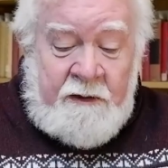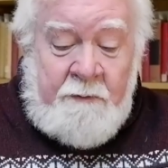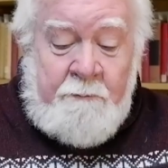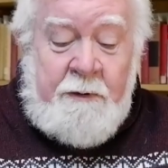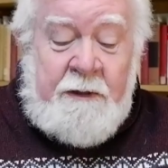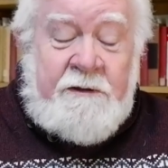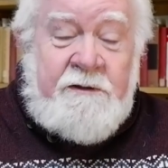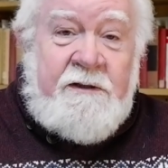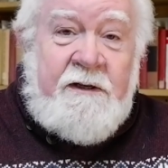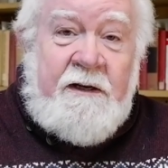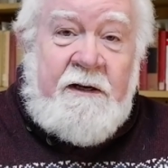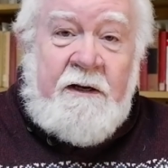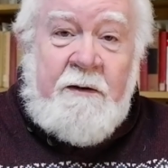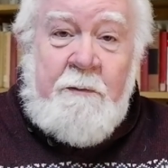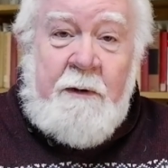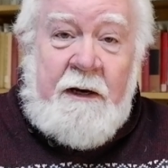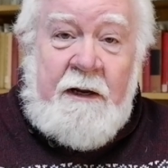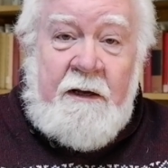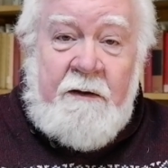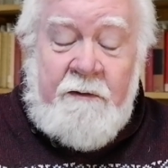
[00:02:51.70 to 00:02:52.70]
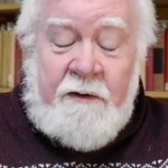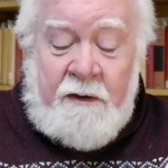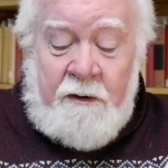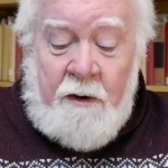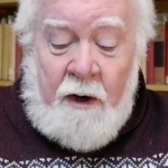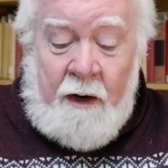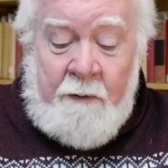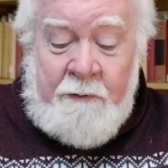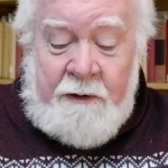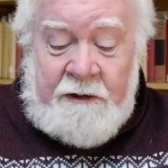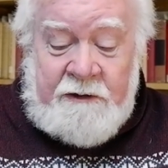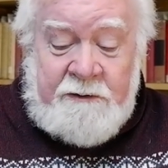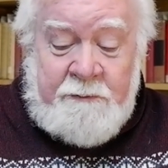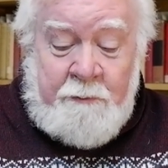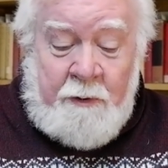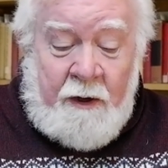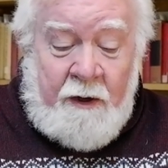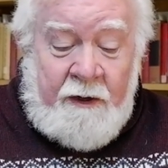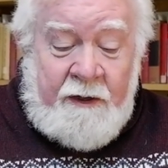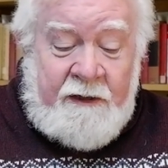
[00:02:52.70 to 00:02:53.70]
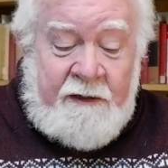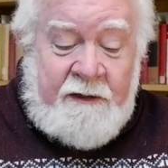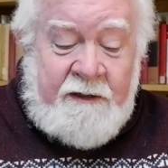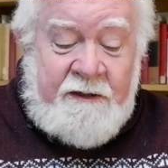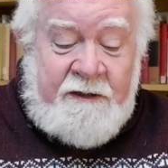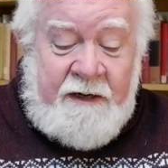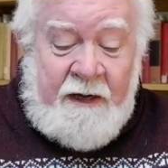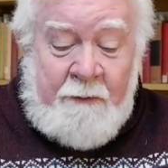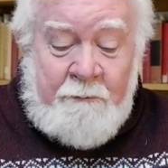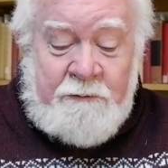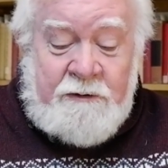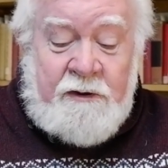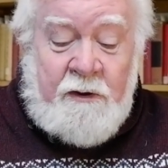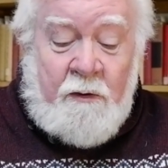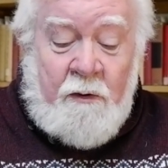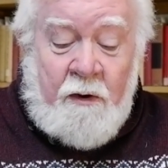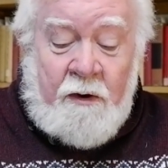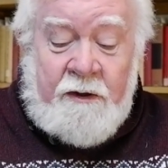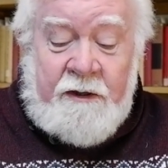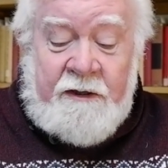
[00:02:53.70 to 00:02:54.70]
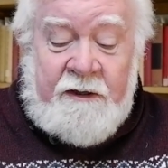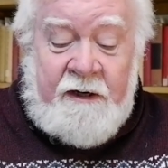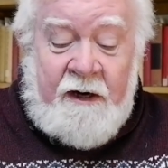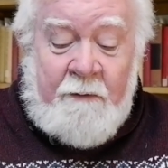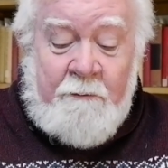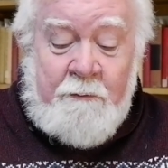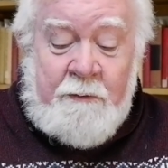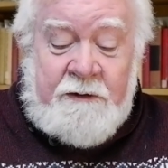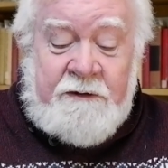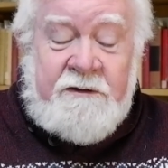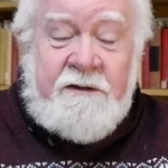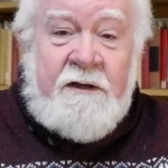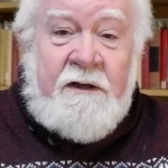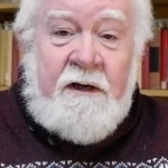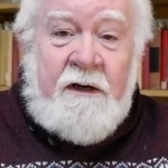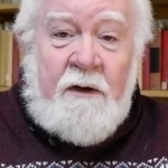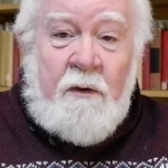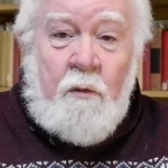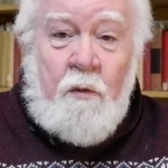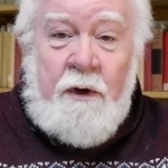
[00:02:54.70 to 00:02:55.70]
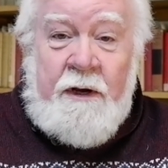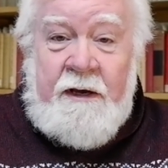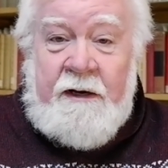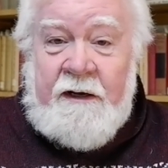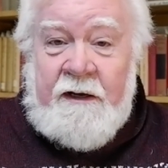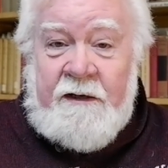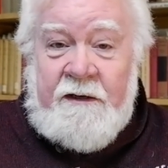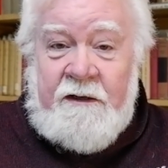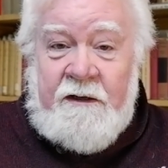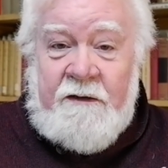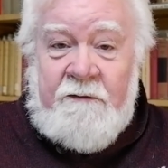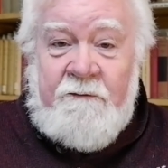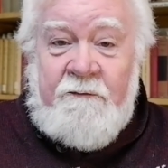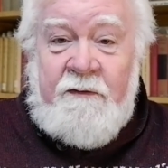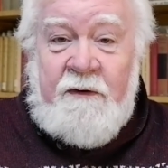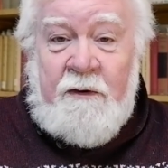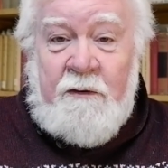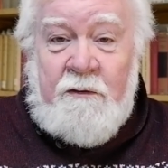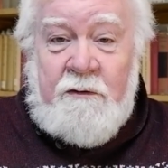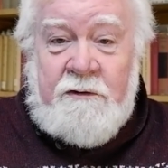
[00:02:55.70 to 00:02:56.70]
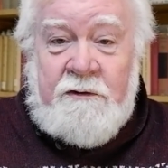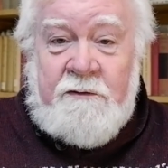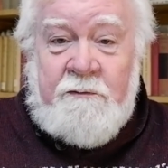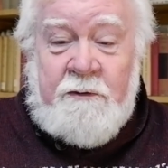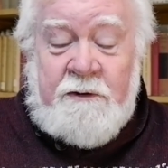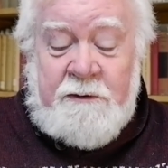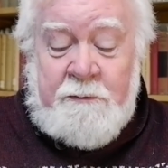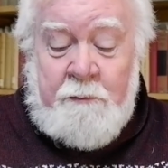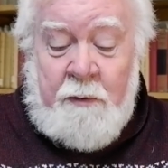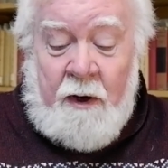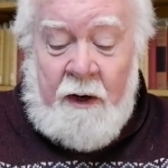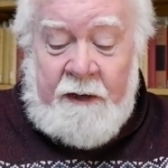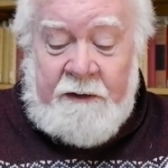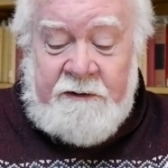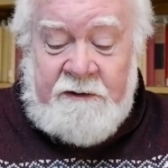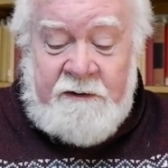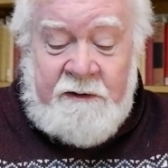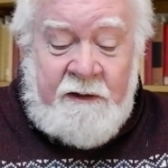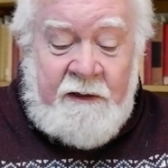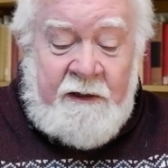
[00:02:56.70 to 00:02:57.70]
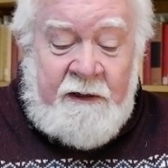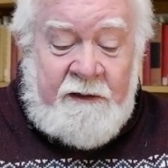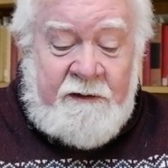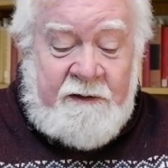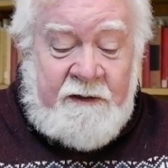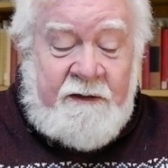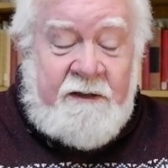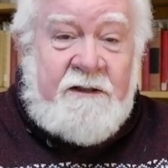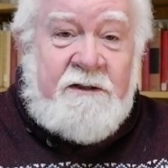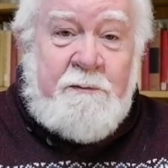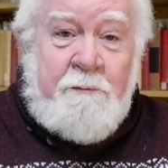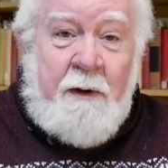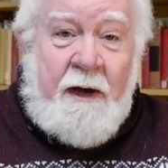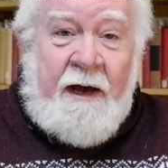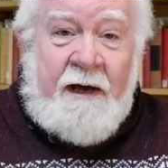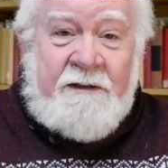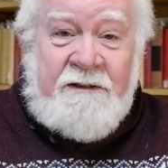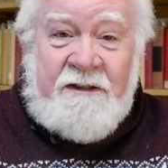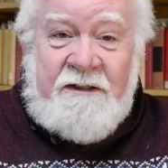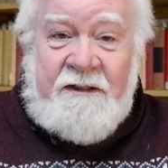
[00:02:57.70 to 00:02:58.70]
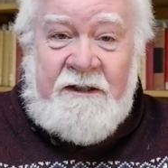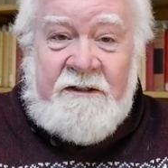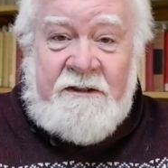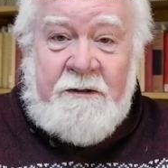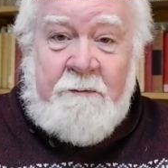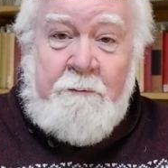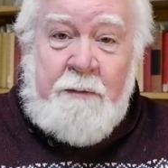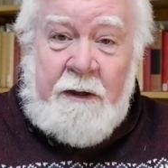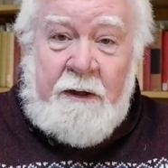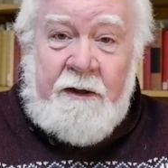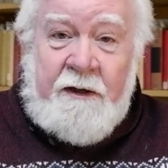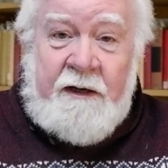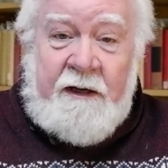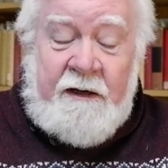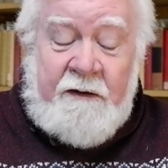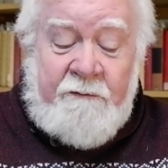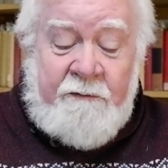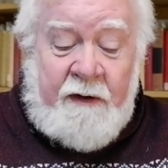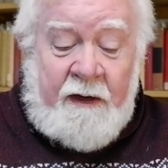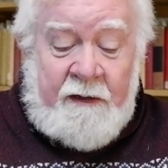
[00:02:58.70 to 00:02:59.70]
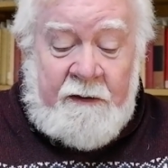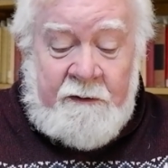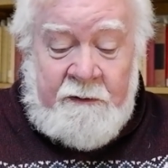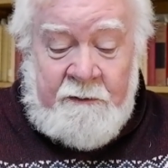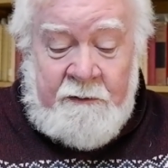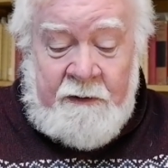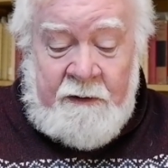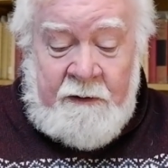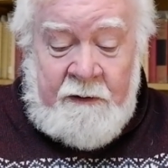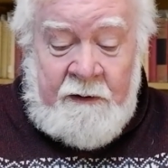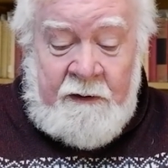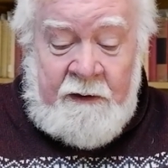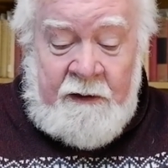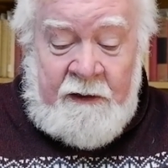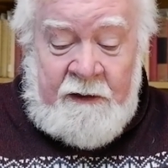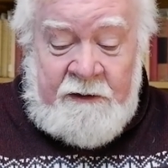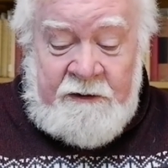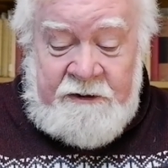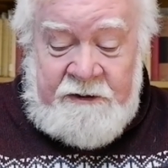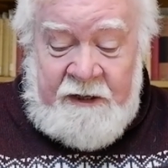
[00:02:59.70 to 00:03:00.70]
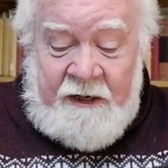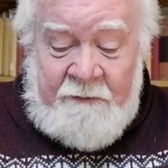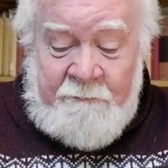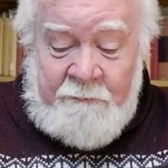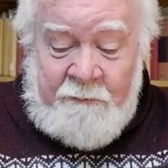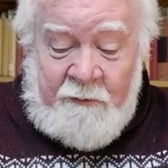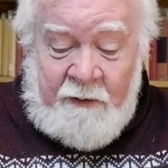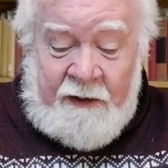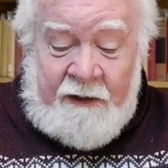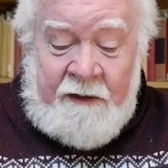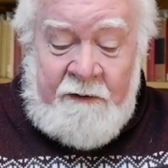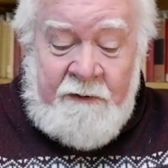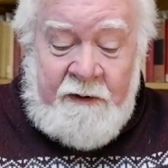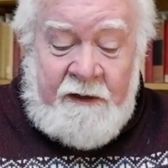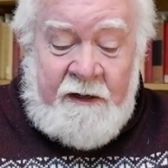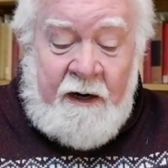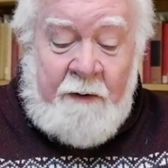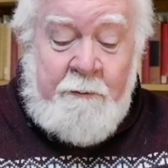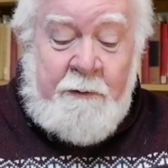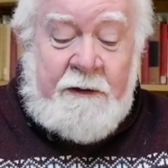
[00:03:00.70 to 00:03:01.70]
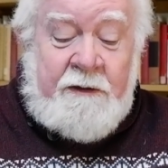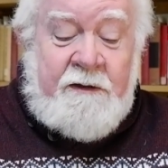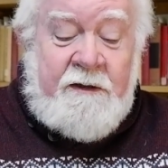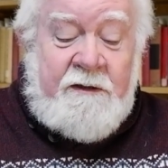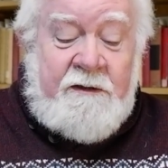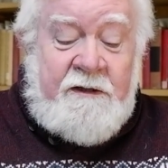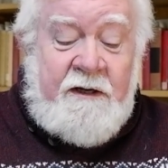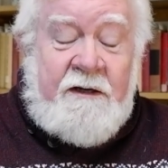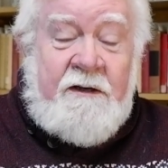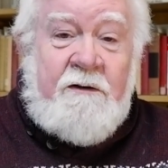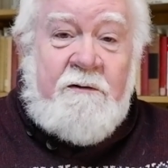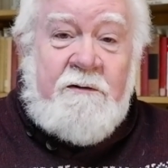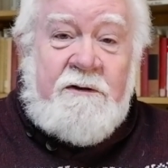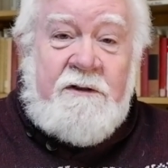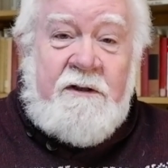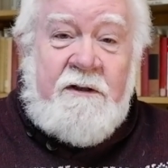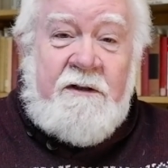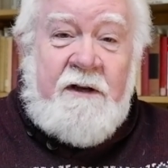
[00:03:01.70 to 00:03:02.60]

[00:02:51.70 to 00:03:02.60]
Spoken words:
The BC Committee of the Communist Party condemns the Horgan government's weak and confused response to this mass disability event. Shamefully, the government continues to